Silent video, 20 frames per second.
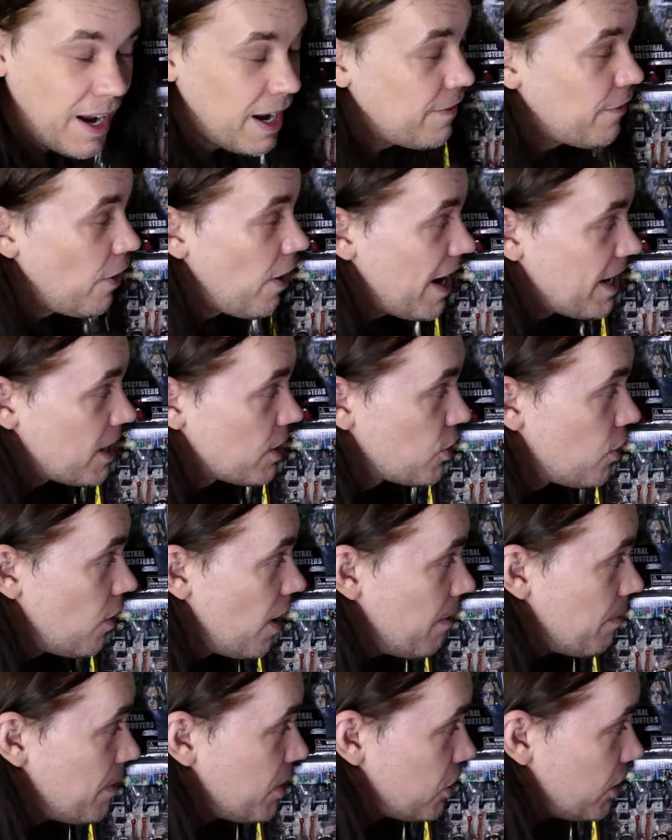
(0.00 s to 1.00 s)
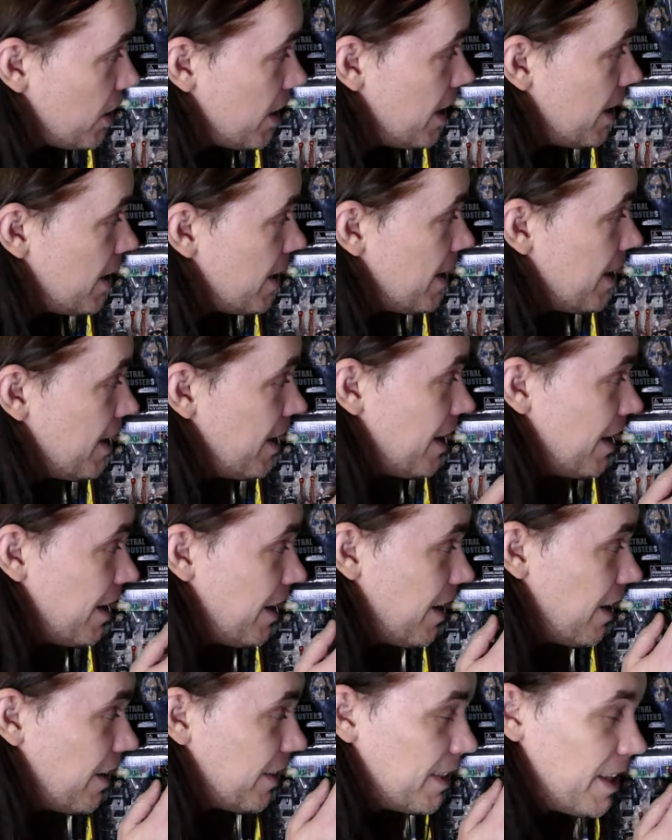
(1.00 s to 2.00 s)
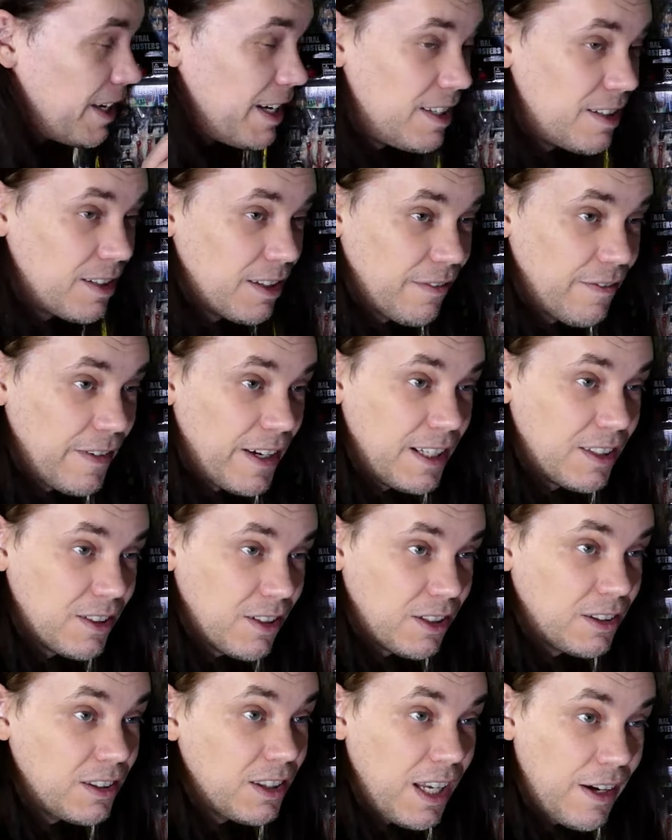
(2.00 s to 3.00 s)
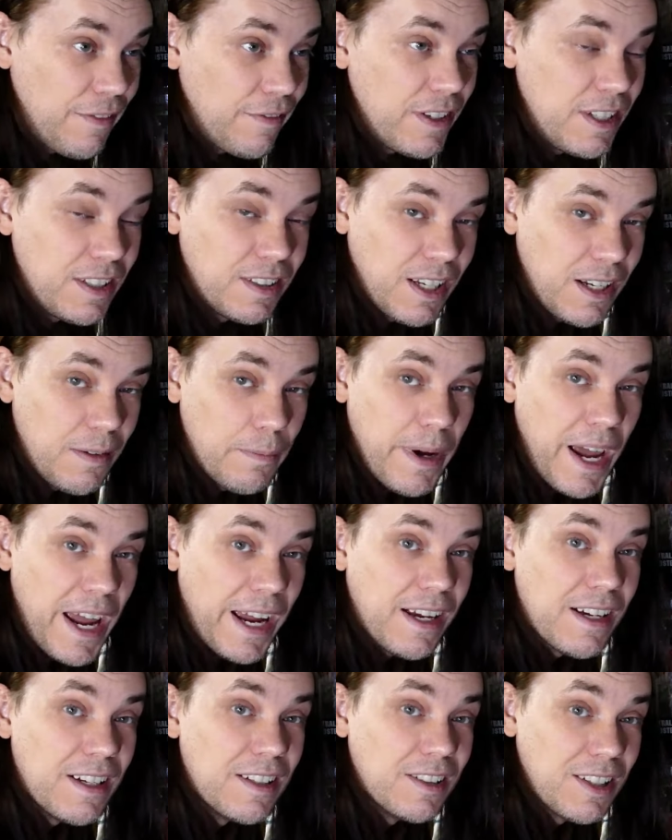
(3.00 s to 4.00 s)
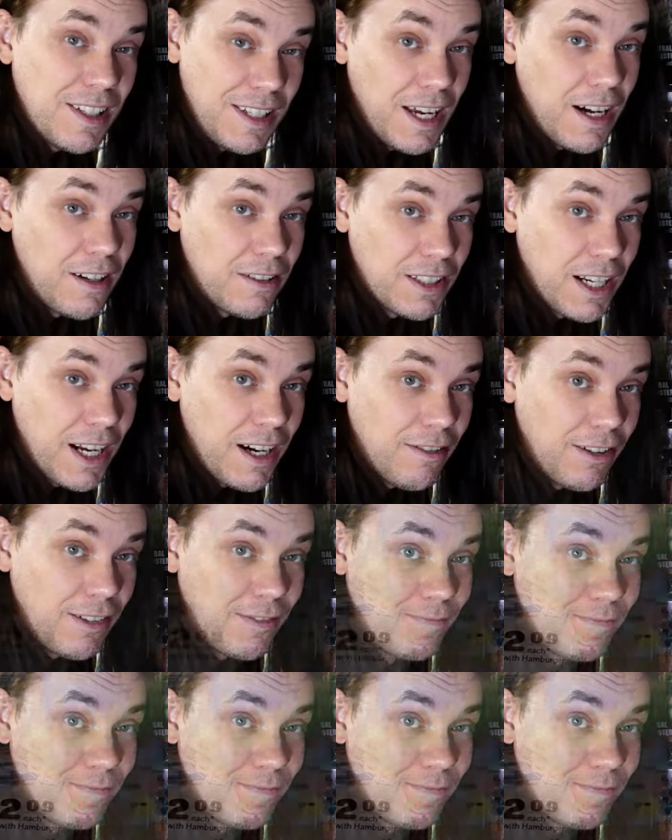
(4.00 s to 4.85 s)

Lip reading: If I had a time machine, these are the things I'd definitely send back to young Darren.